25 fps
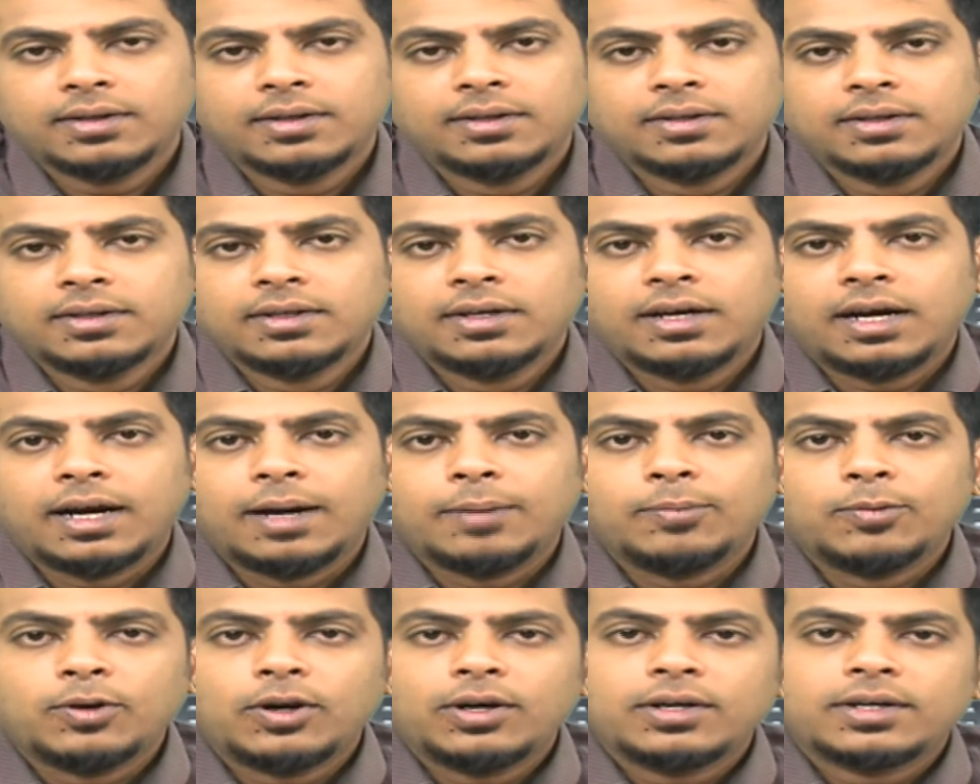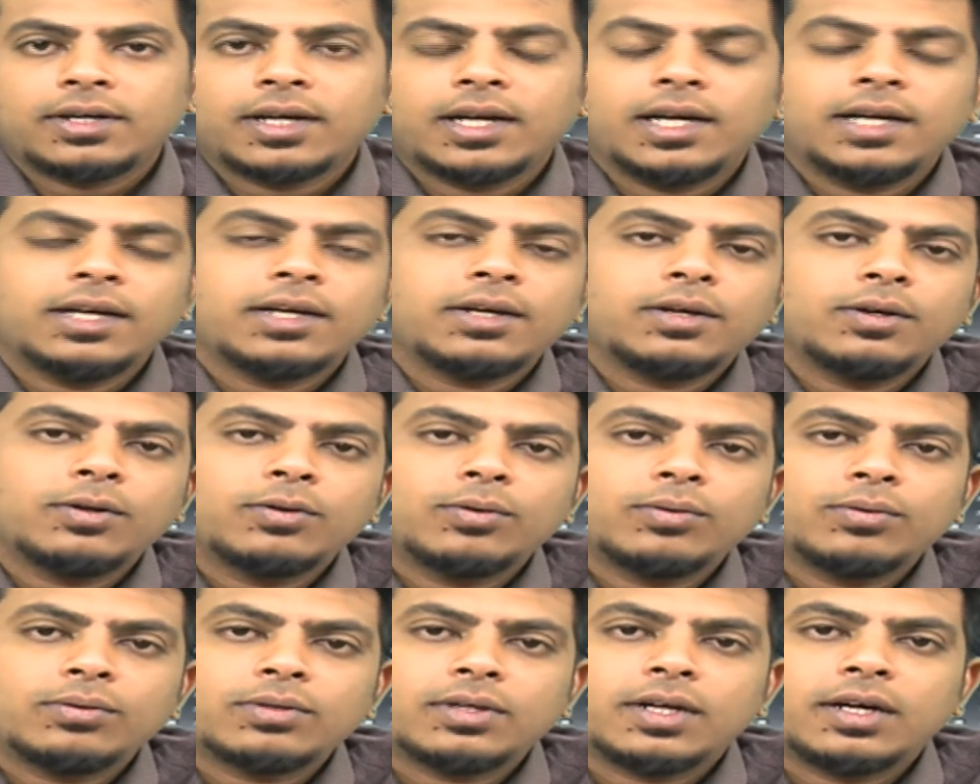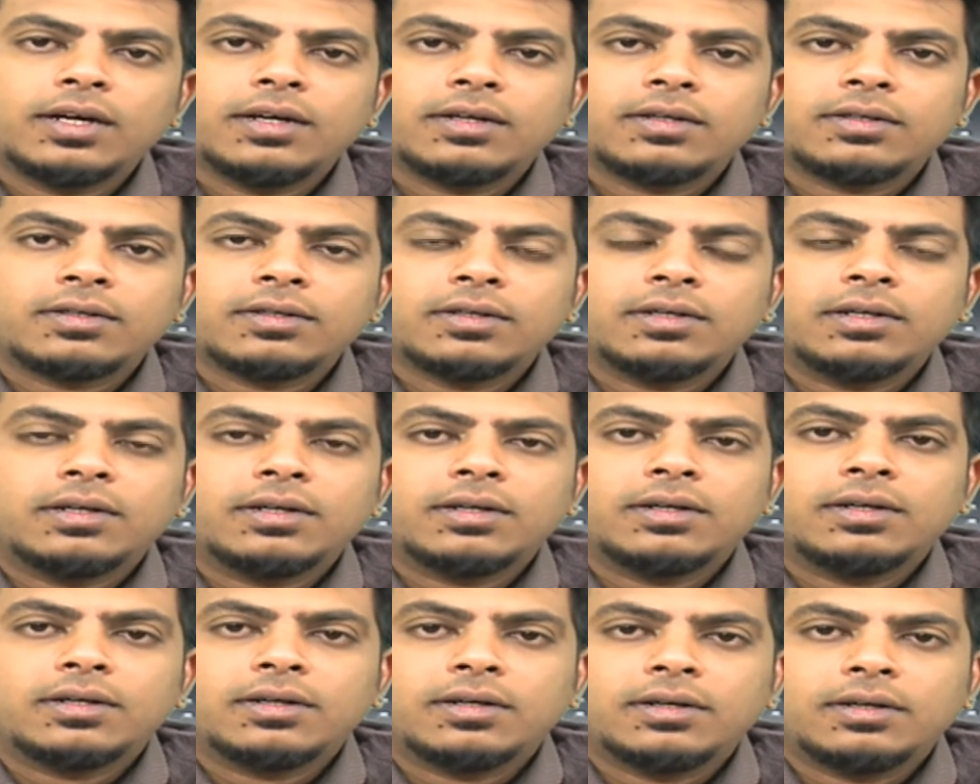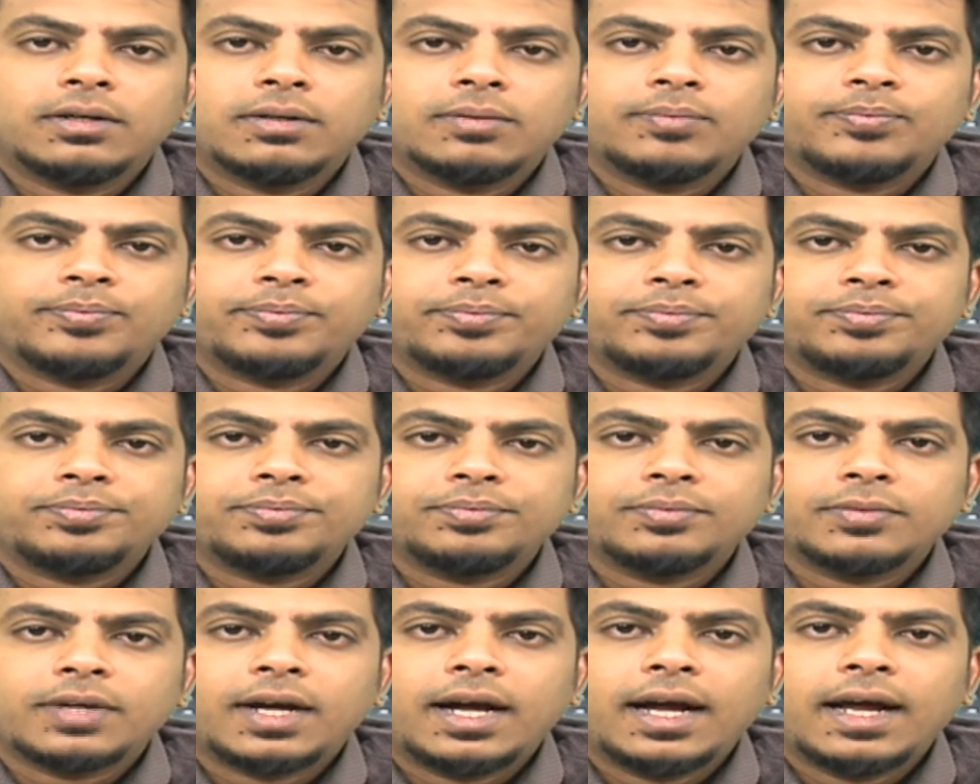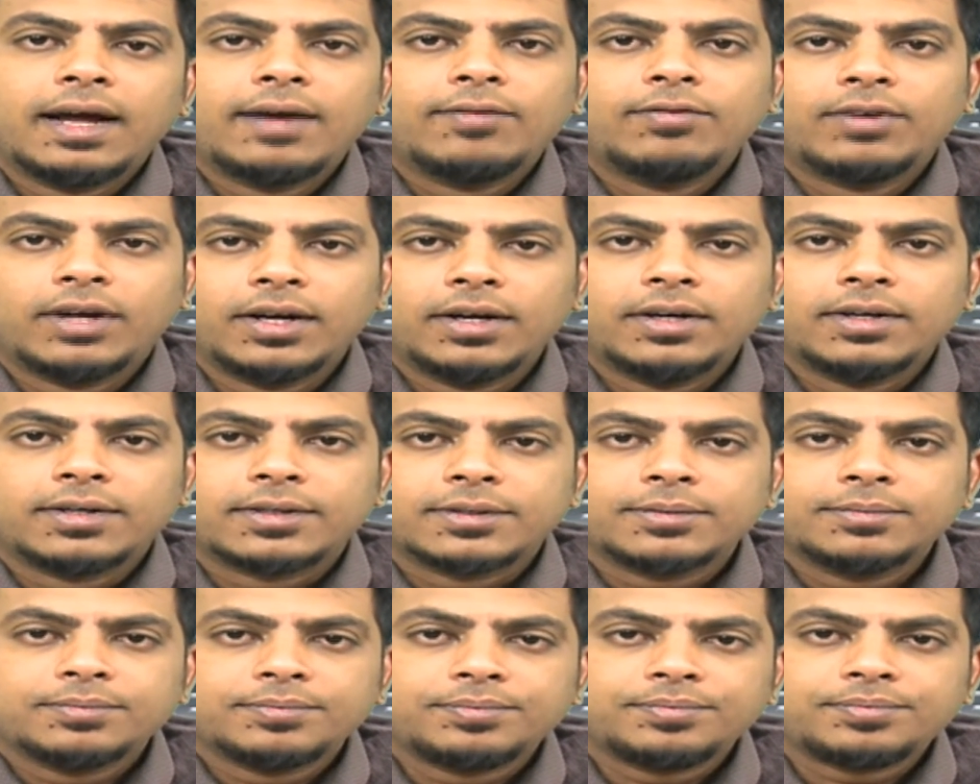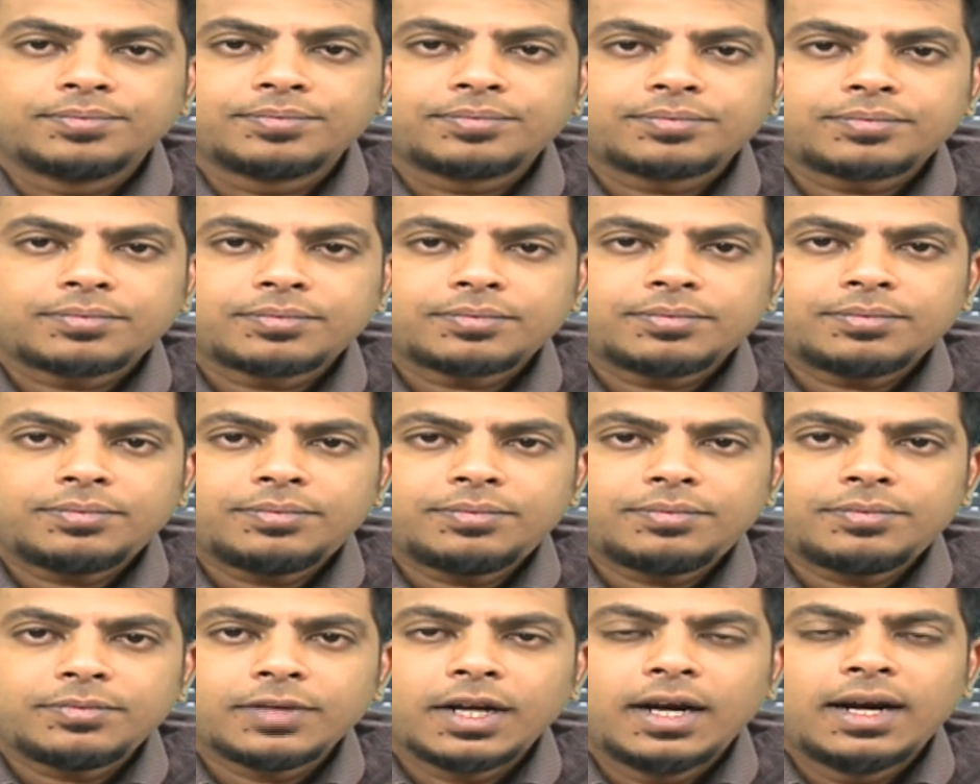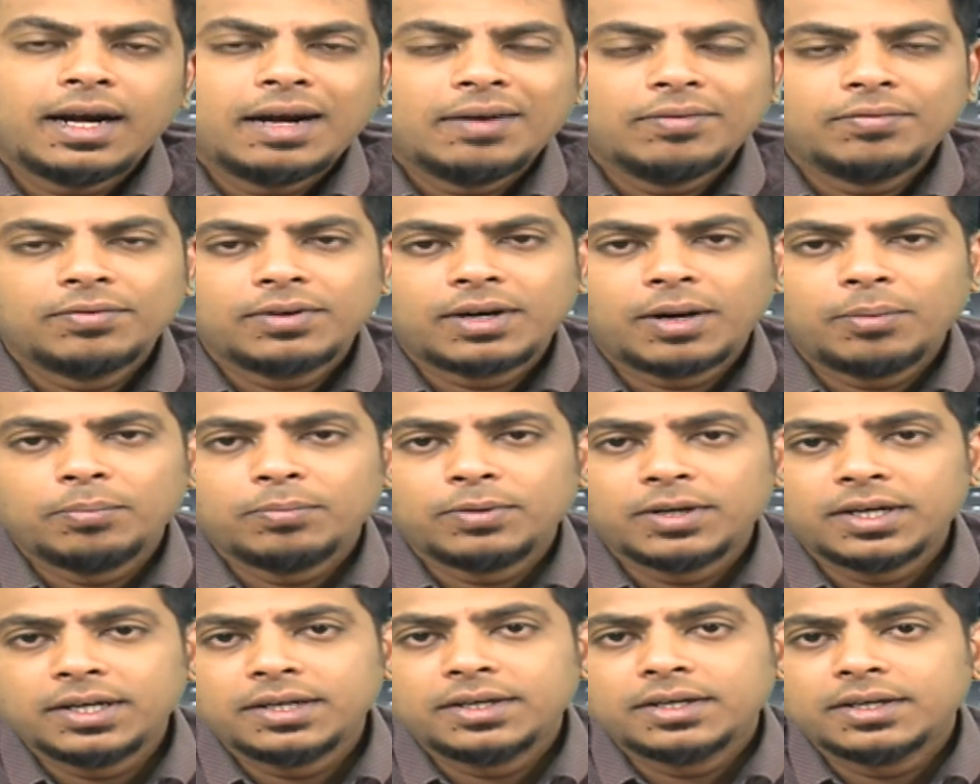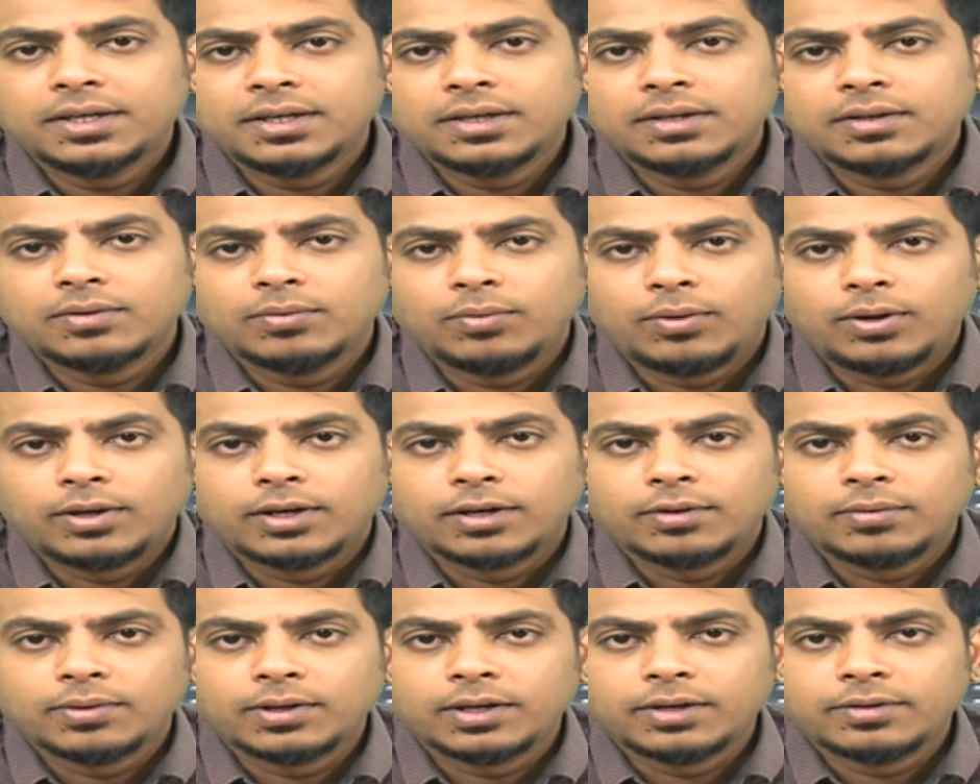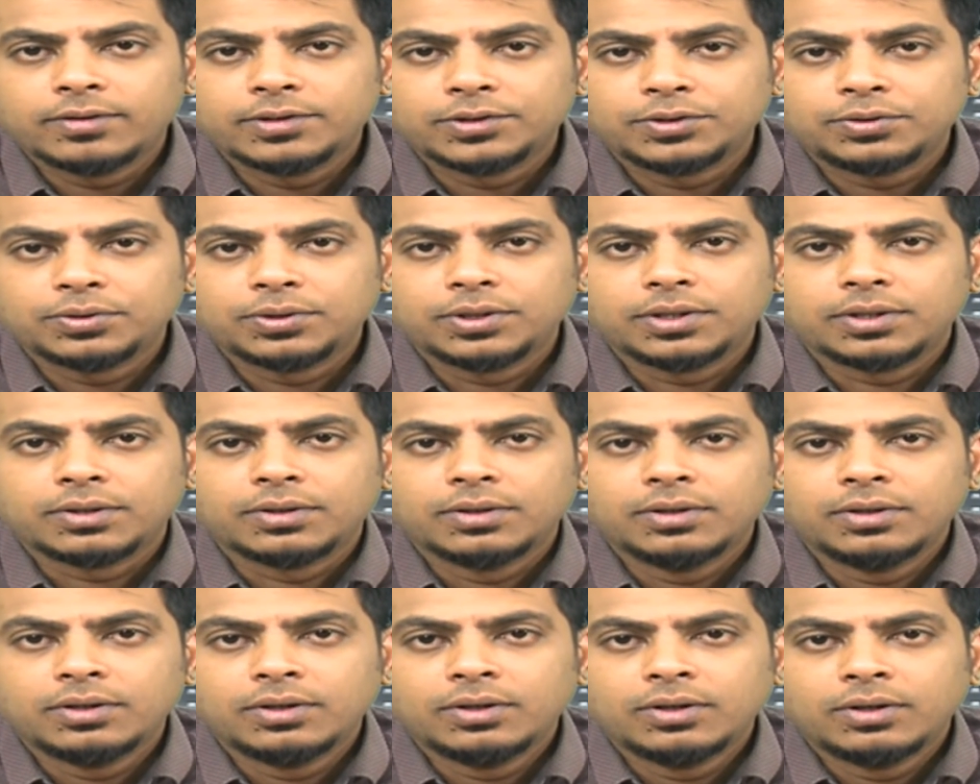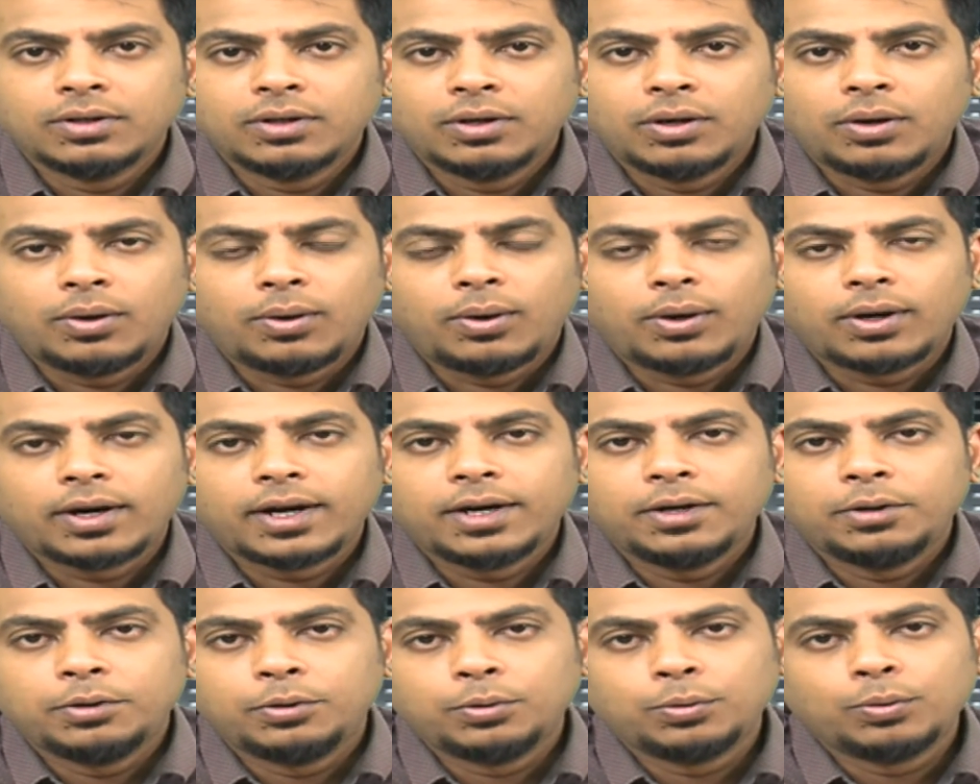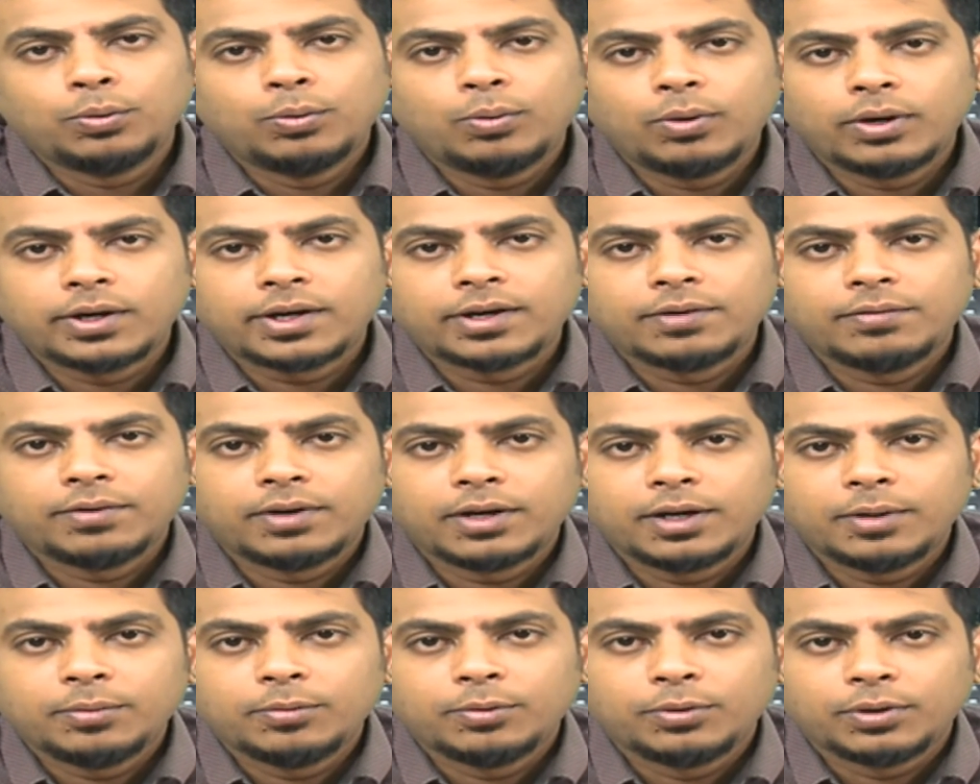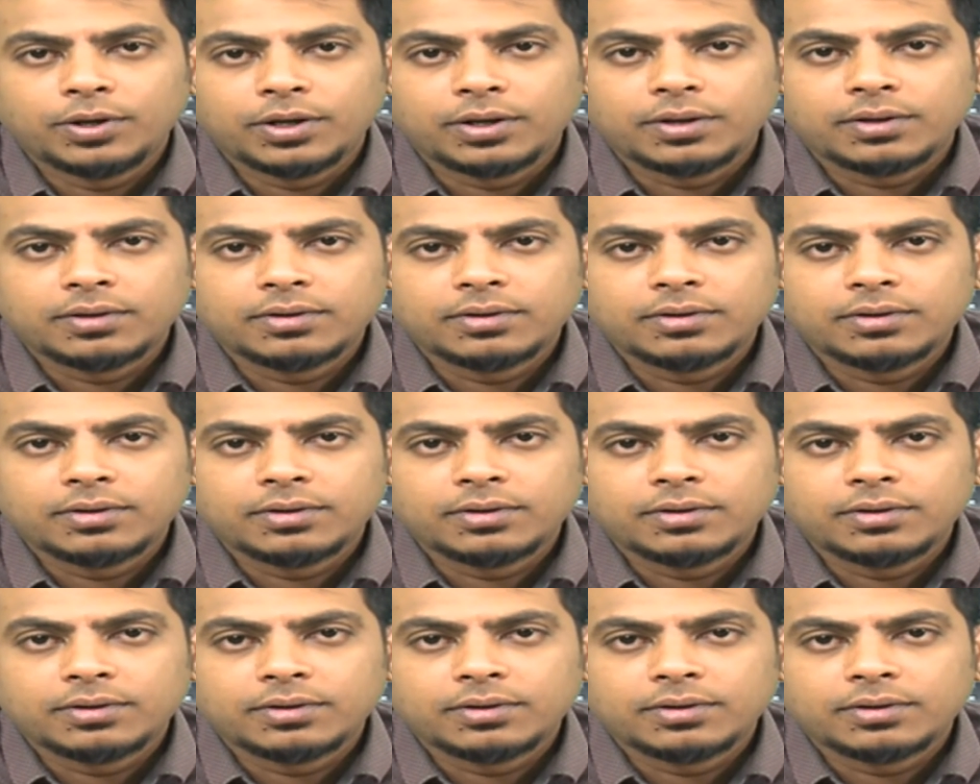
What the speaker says: I'm not telling you that I have done it, I have completed whatever I was doing, or I do whatever I'm doing.